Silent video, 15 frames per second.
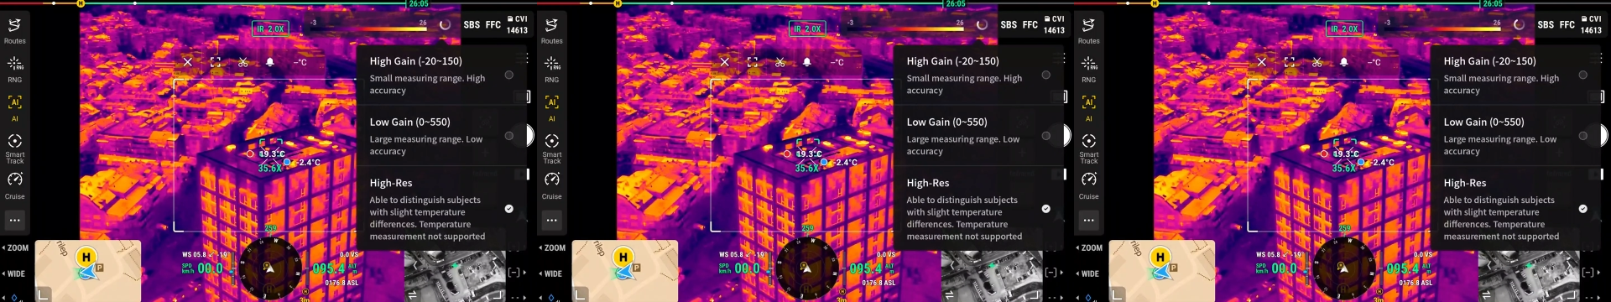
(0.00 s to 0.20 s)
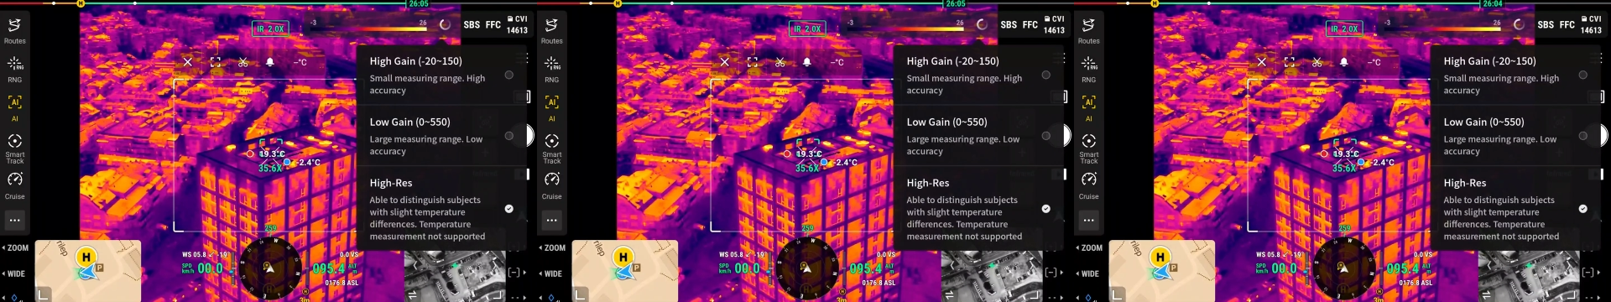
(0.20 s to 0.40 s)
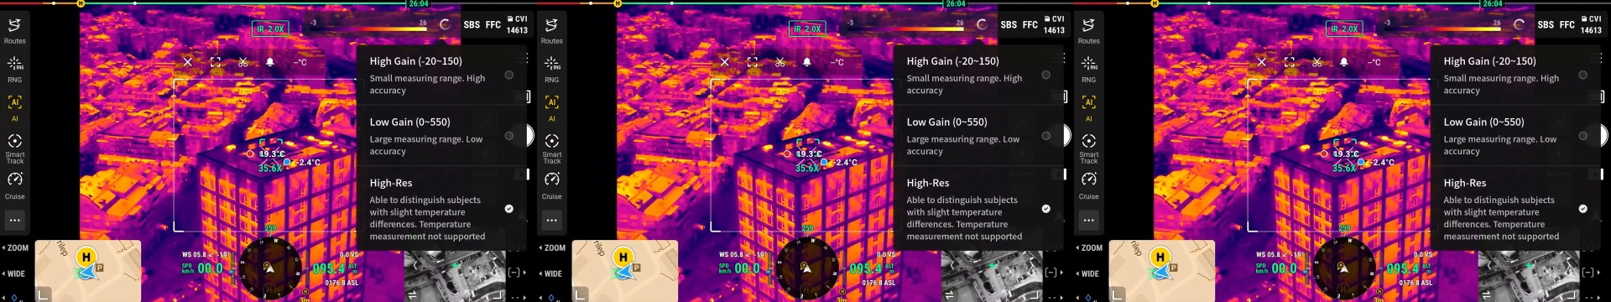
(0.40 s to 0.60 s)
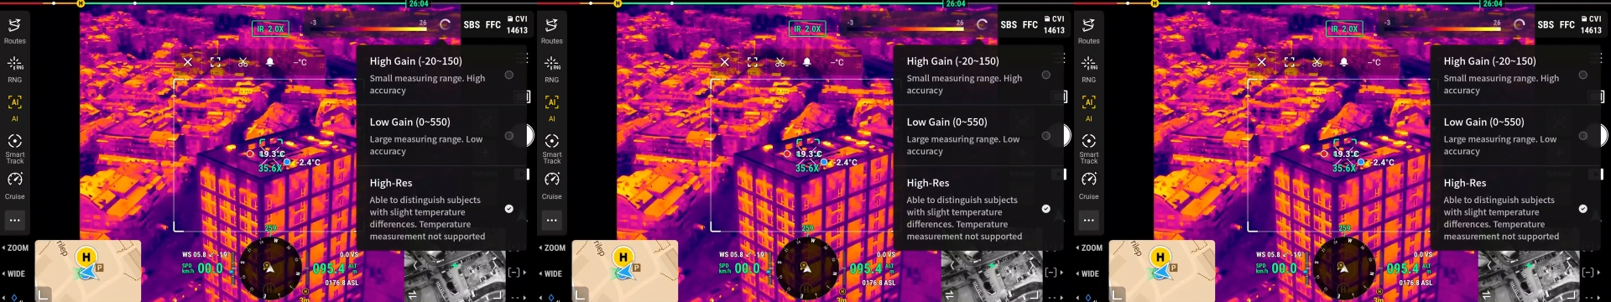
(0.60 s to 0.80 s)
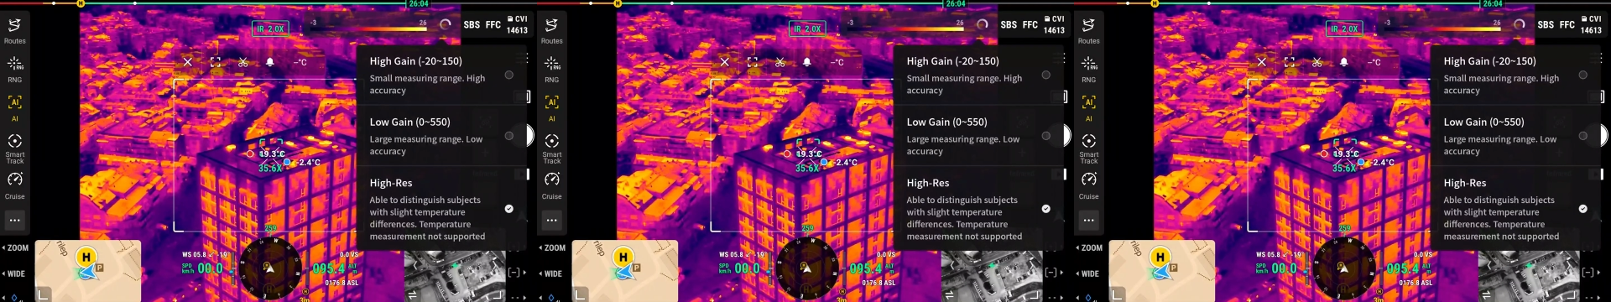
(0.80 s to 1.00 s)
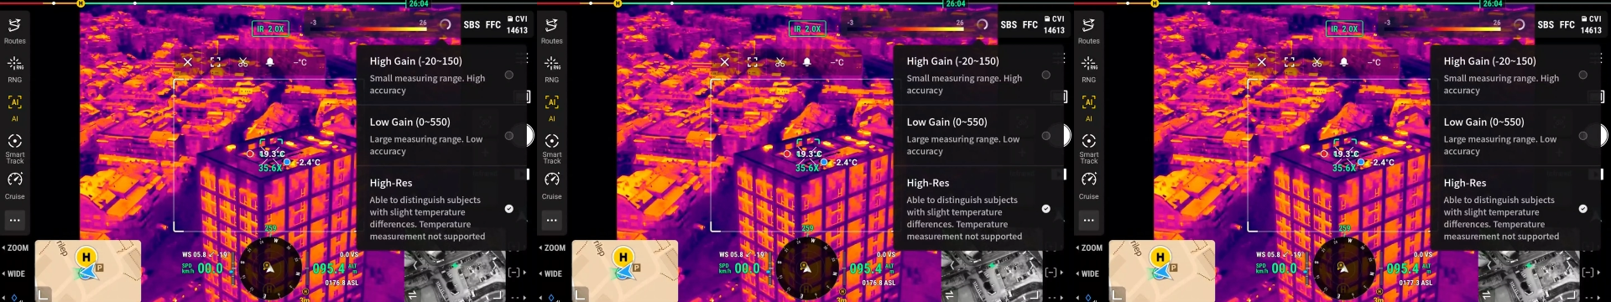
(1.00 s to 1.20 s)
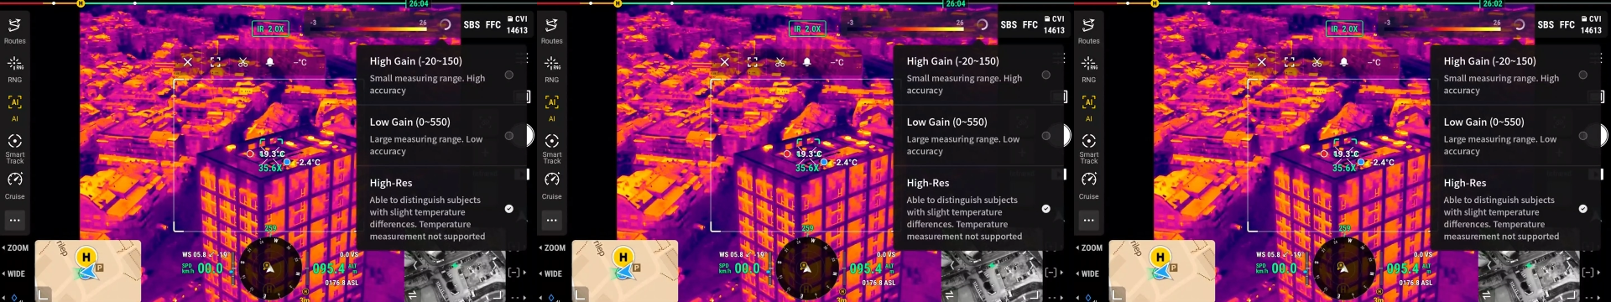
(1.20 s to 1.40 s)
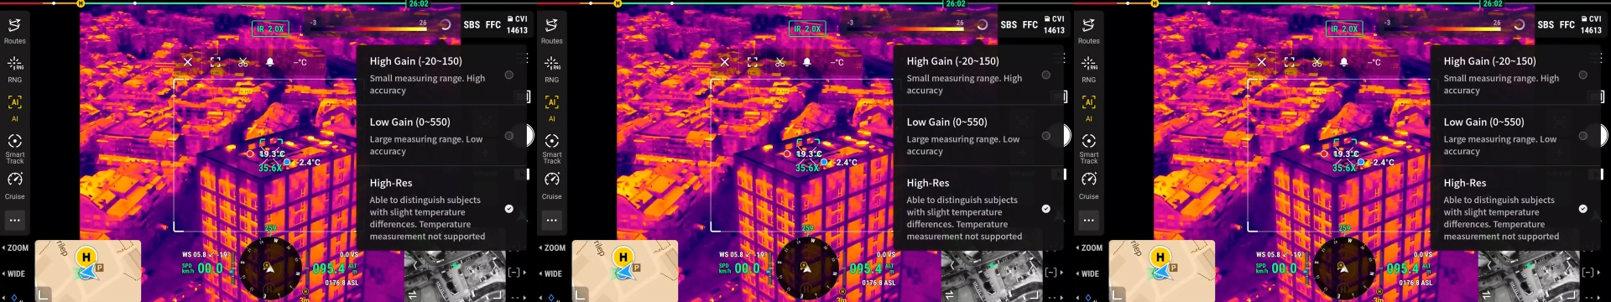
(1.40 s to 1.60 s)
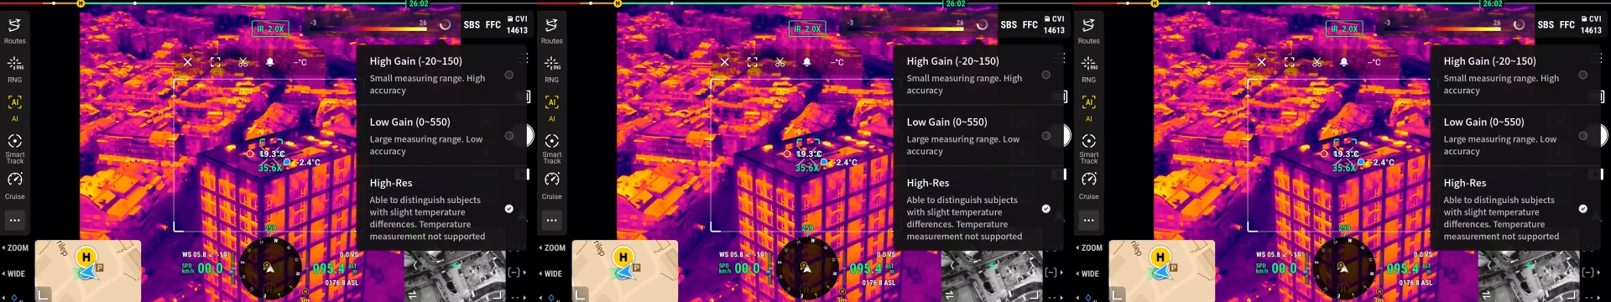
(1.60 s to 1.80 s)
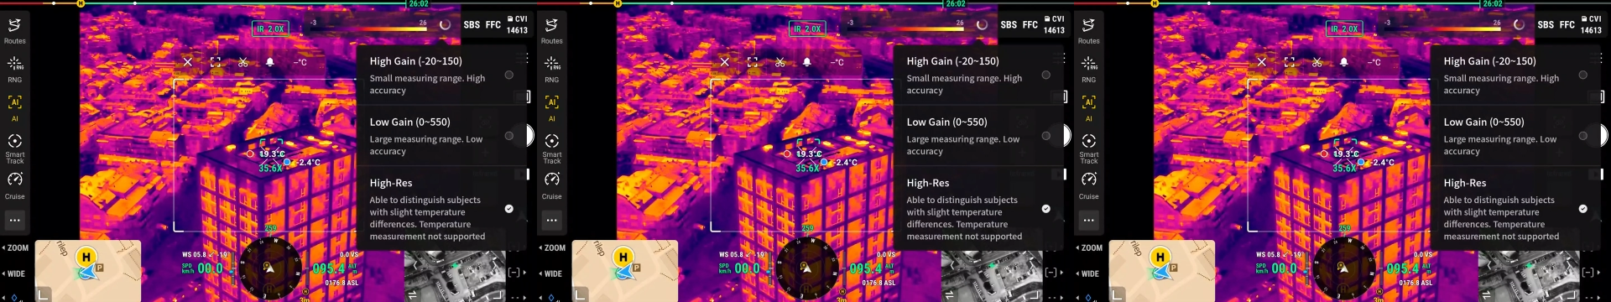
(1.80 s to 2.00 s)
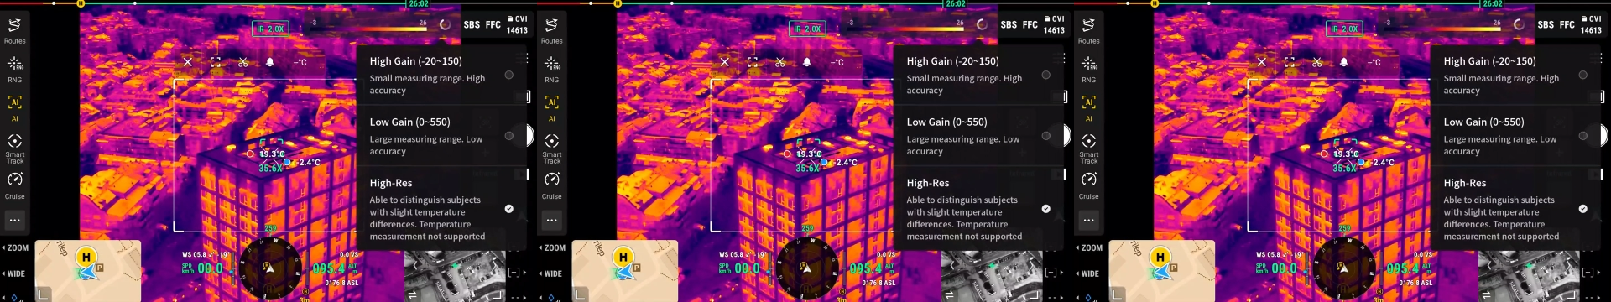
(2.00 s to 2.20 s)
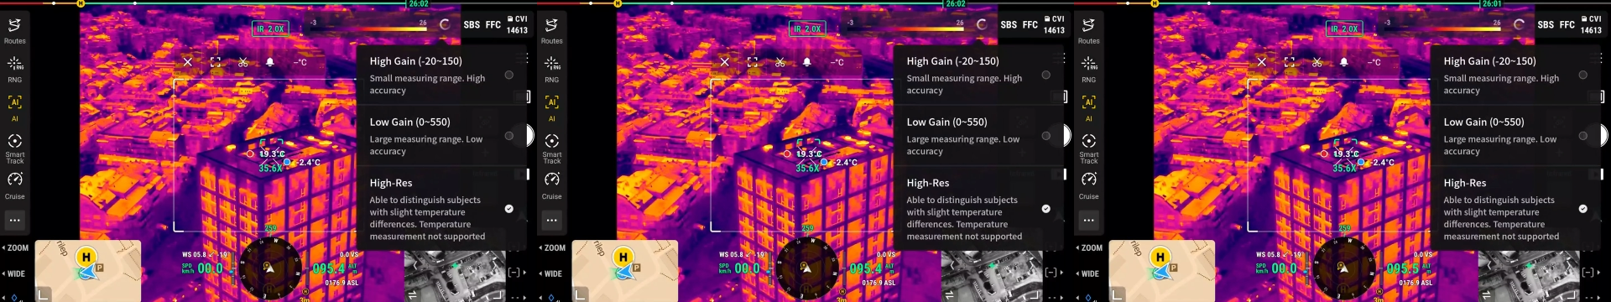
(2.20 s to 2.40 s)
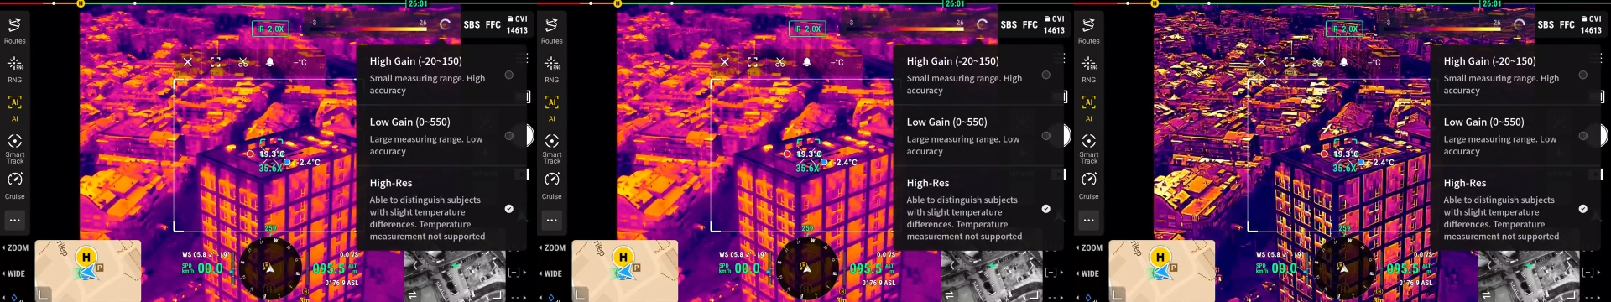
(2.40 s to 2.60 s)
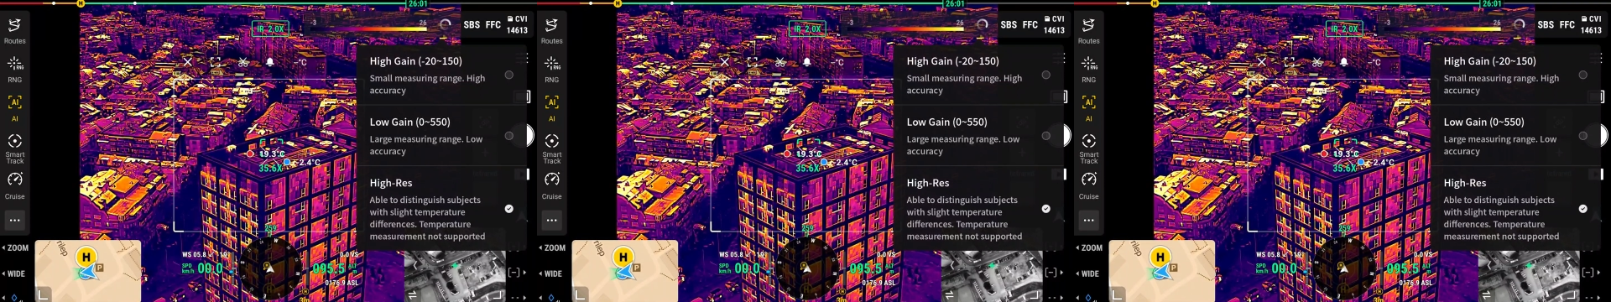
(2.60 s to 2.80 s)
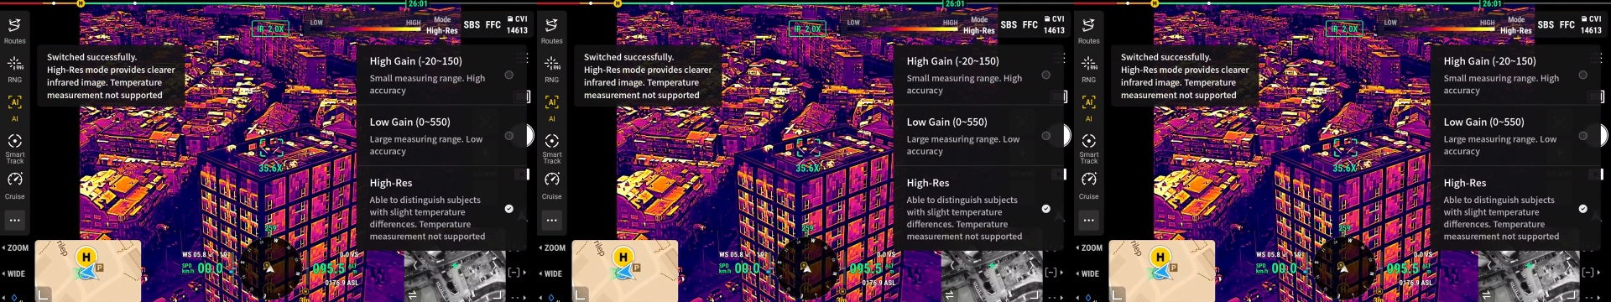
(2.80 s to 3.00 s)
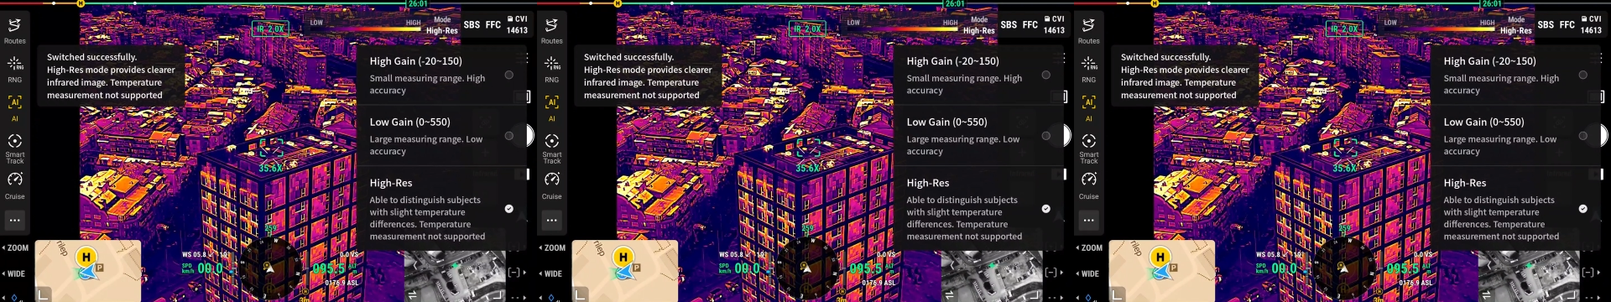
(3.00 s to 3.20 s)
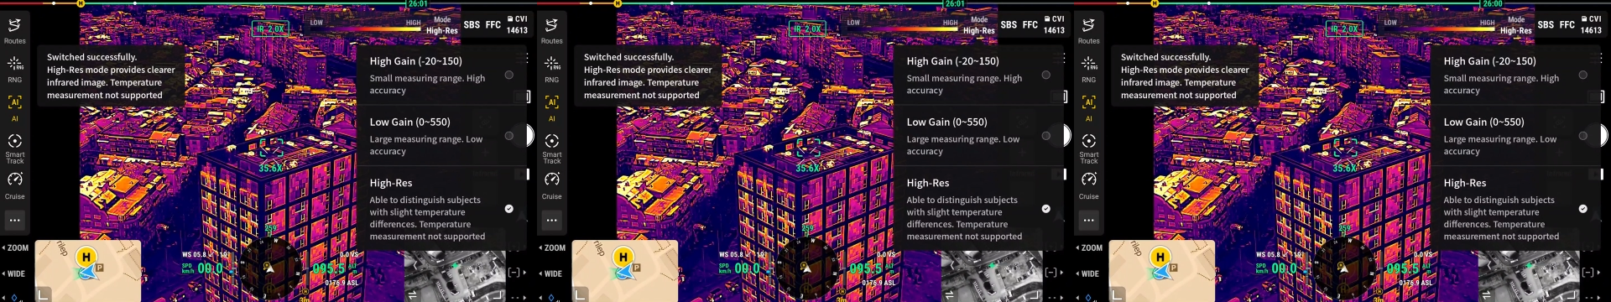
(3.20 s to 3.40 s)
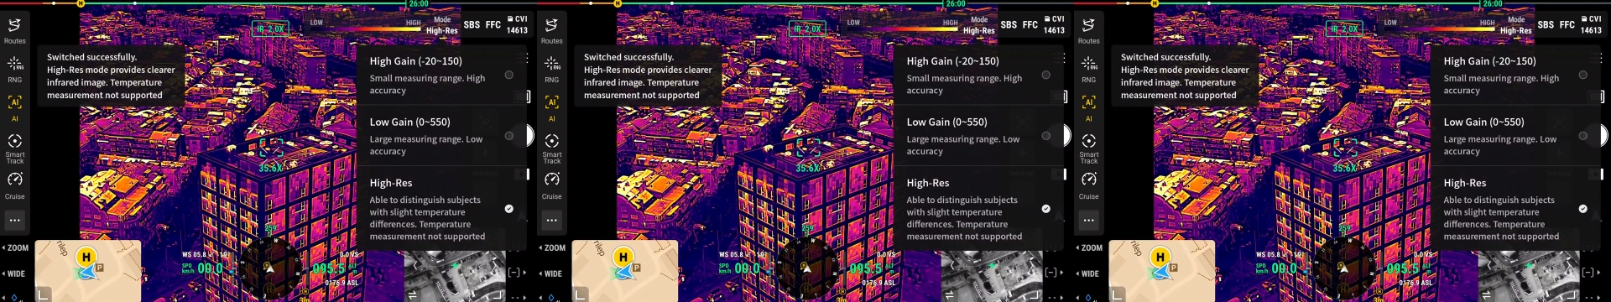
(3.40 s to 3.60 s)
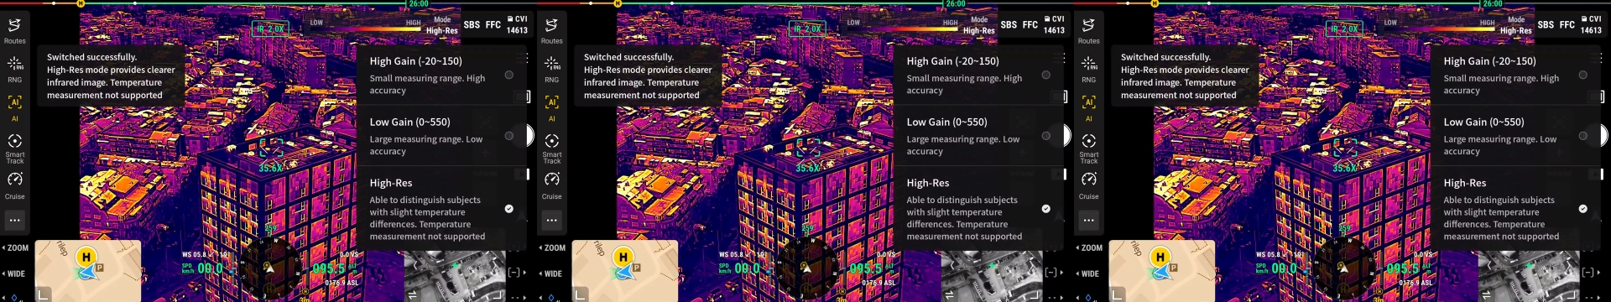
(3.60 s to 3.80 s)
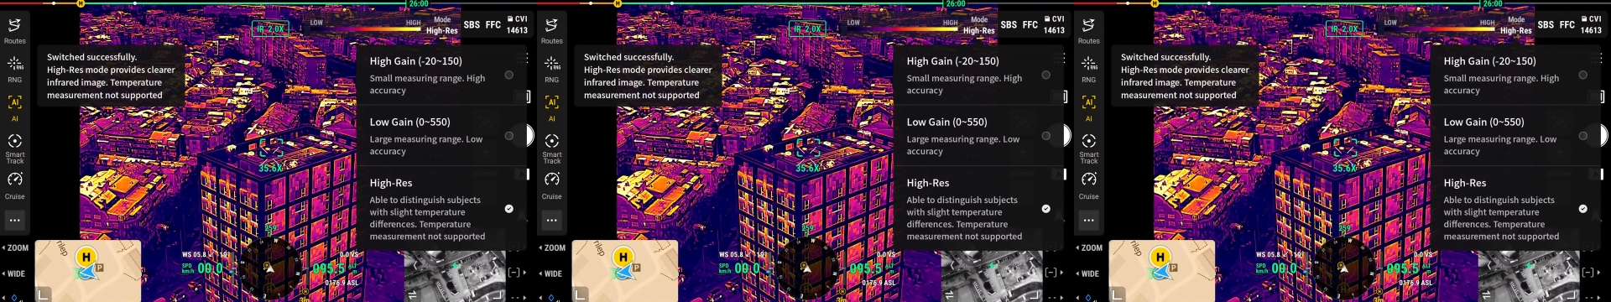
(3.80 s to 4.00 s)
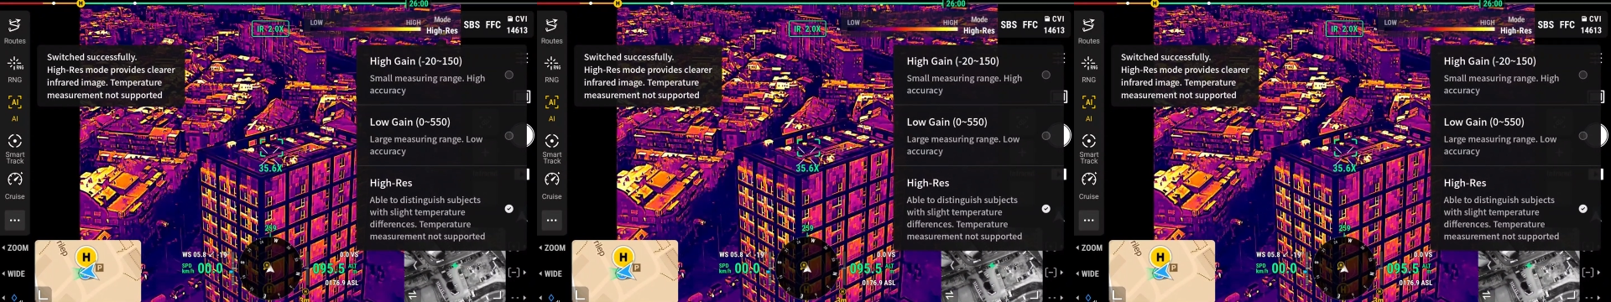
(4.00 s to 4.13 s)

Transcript: No face is visible, so there are no lips to read.